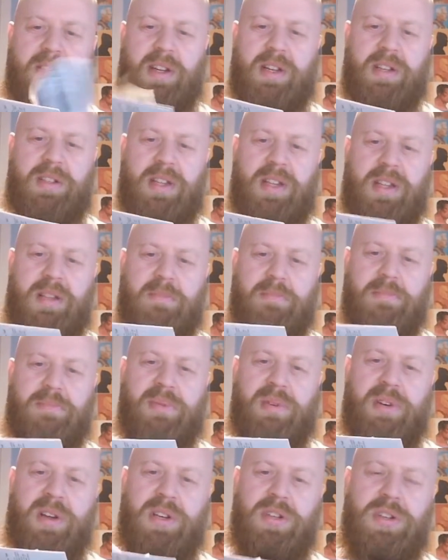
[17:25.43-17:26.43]
because I'm
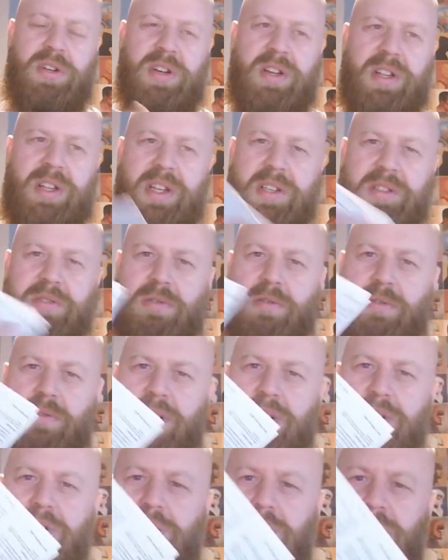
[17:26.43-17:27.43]
pretty sure these are
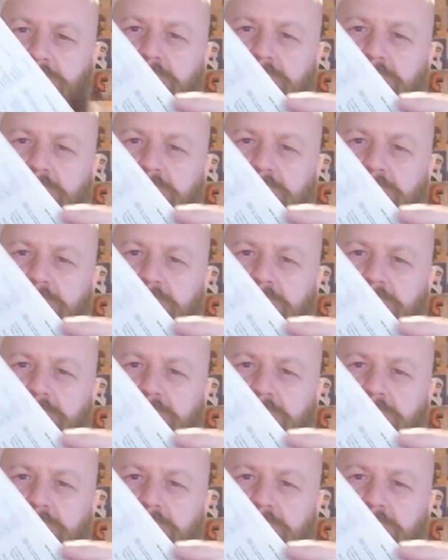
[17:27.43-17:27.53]
original.